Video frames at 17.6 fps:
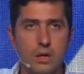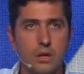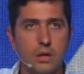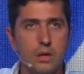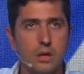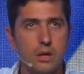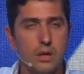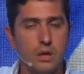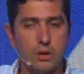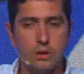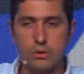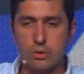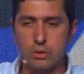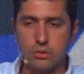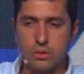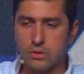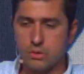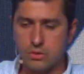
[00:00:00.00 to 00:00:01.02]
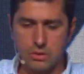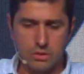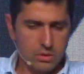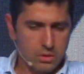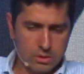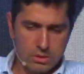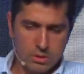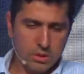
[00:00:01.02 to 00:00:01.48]
wrote
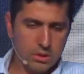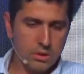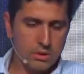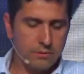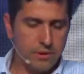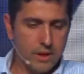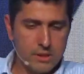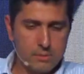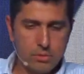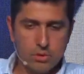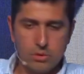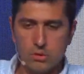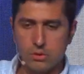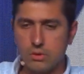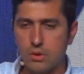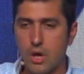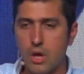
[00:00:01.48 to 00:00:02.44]
in Facebook,